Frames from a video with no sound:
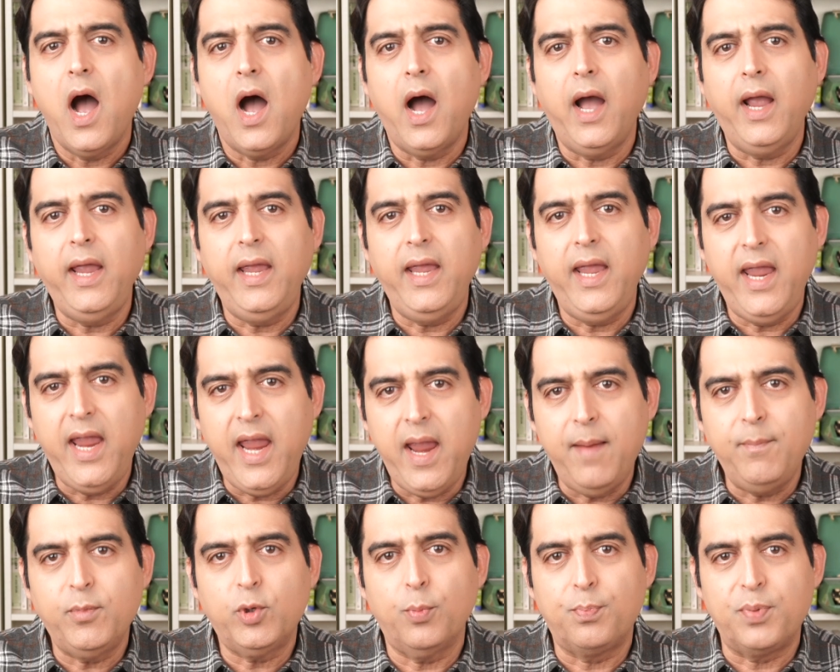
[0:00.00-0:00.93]
I
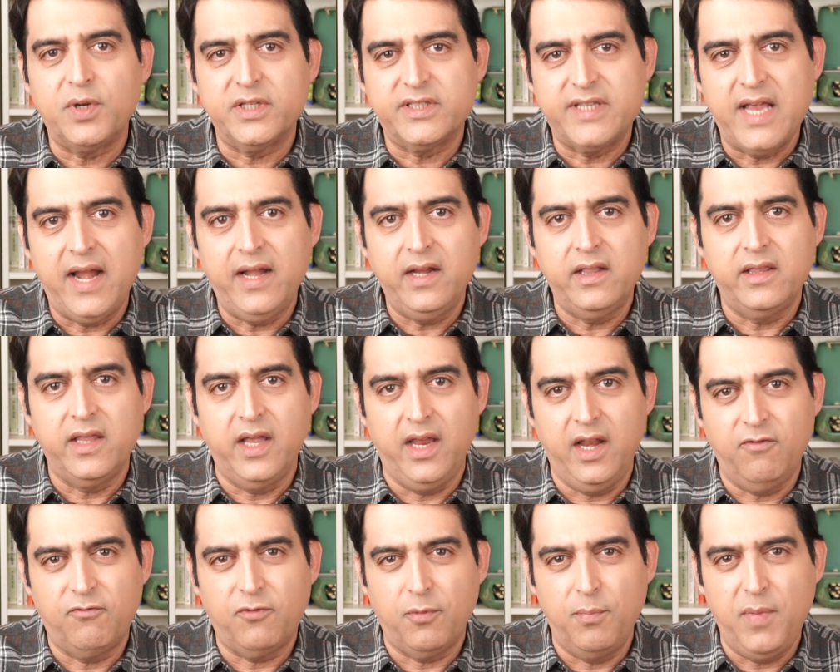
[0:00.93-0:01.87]
aim to present the
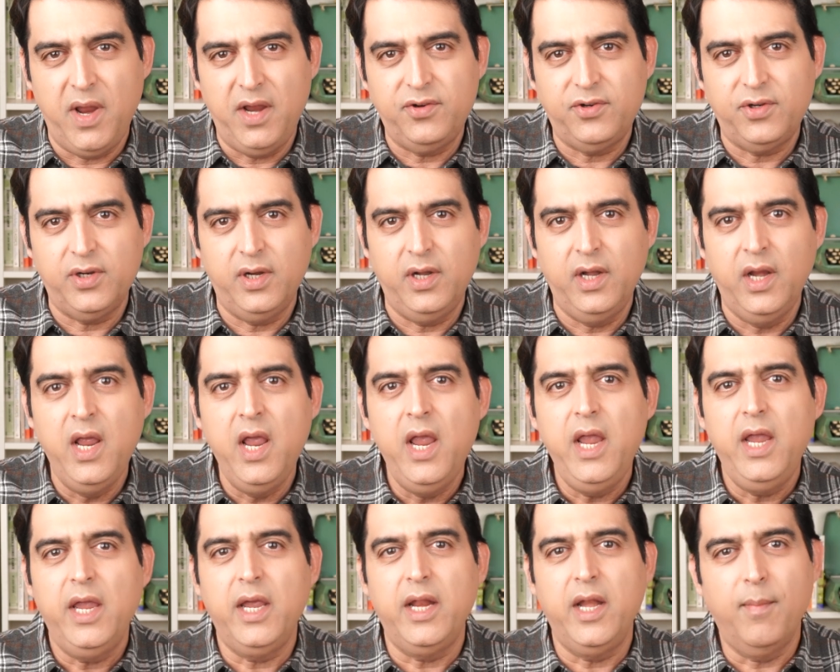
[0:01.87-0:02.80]
information
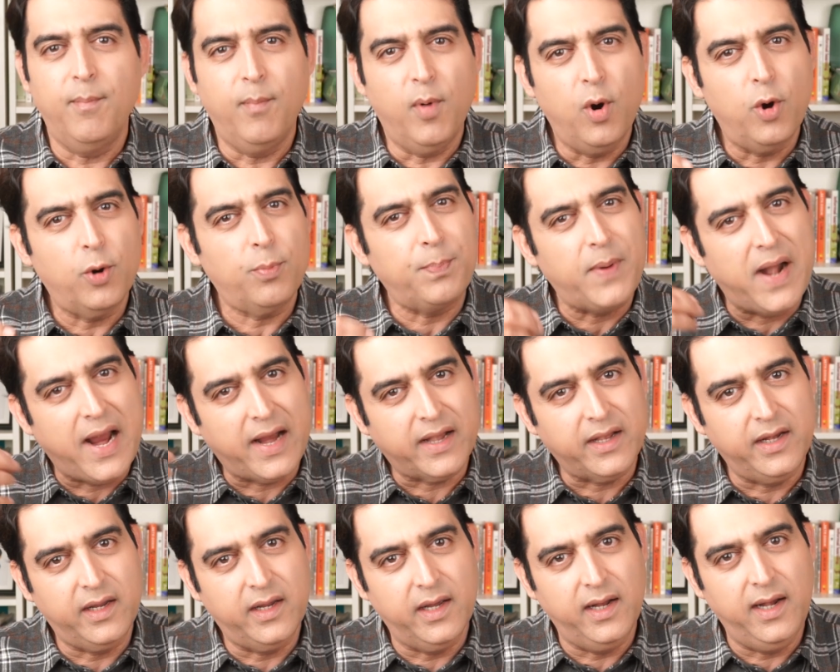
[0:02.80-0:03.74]
in a more
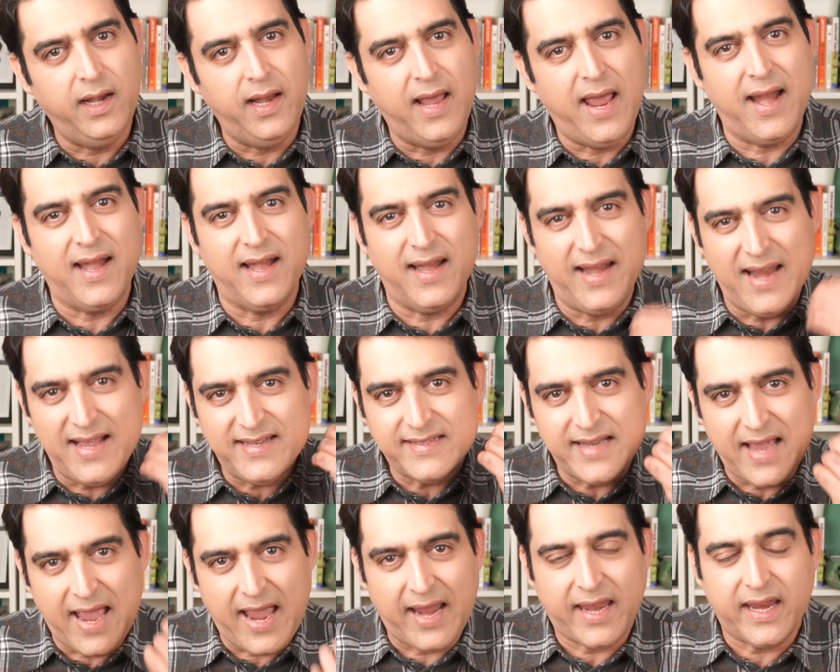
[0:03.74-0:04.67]
practical and
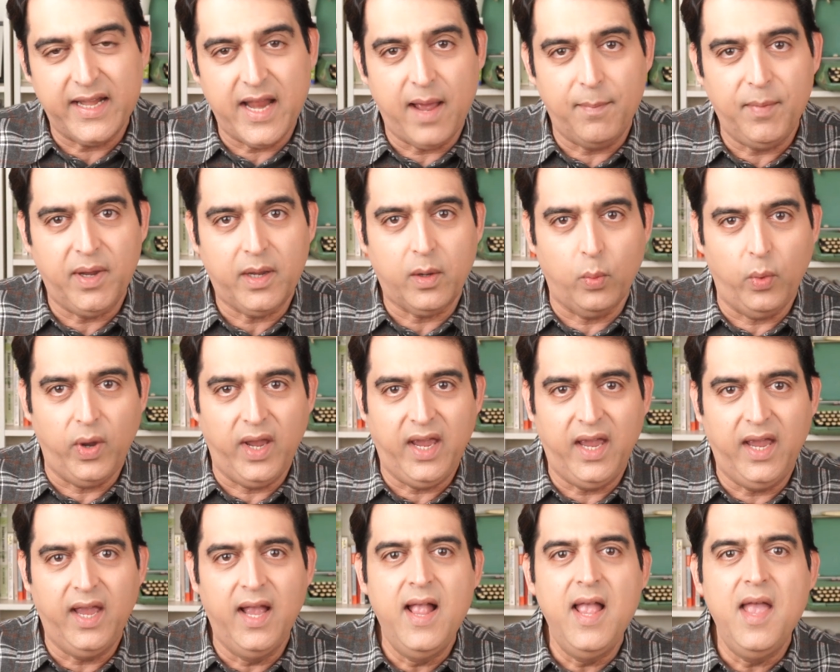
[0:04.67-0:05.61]
less academic
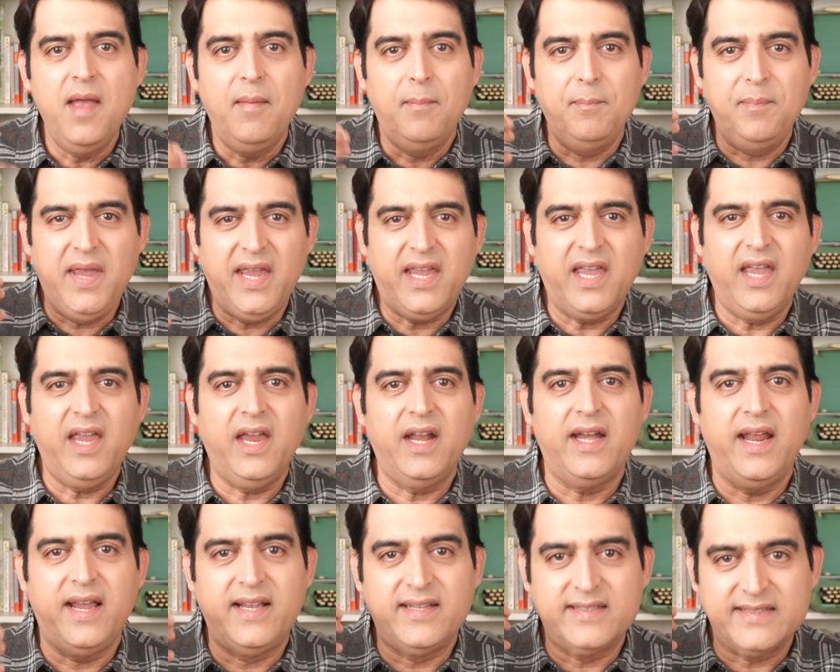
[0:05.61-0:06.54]
way, making
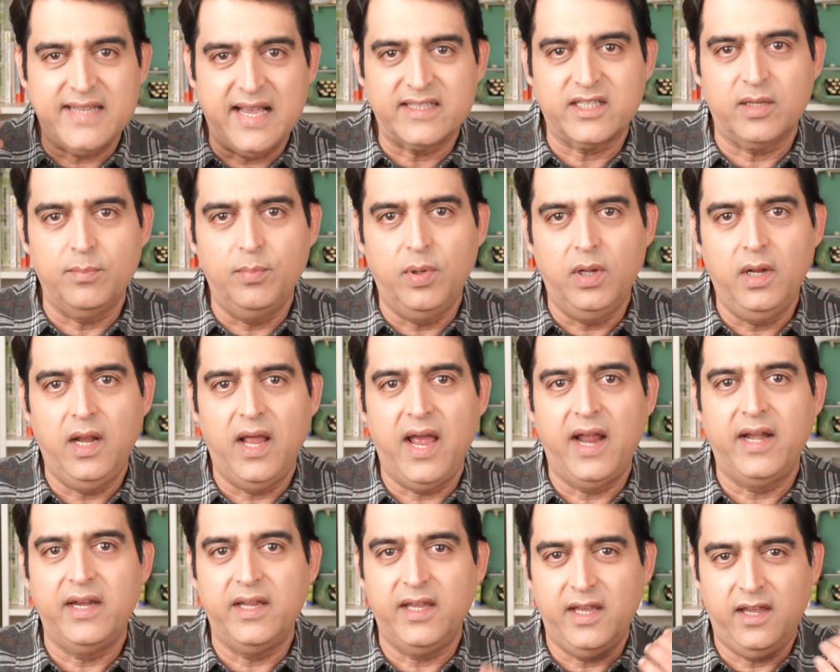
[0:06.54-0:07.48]
it accessible
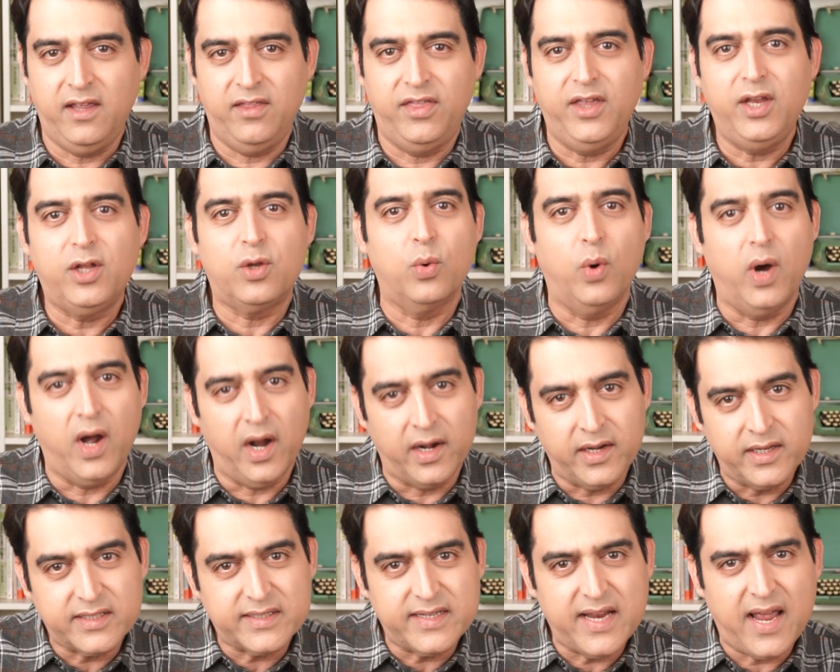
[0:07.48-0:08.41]
and easy to
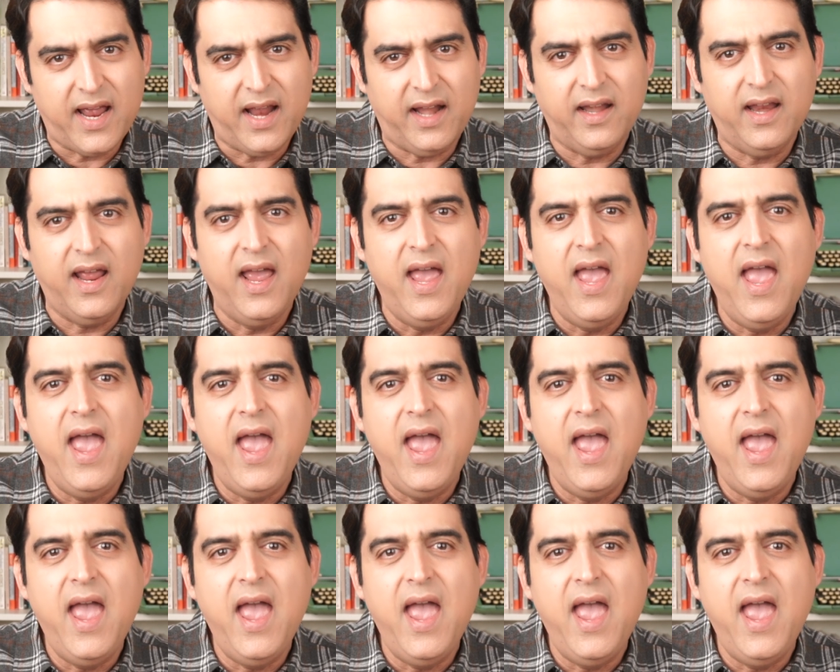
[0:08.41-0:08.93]
understand.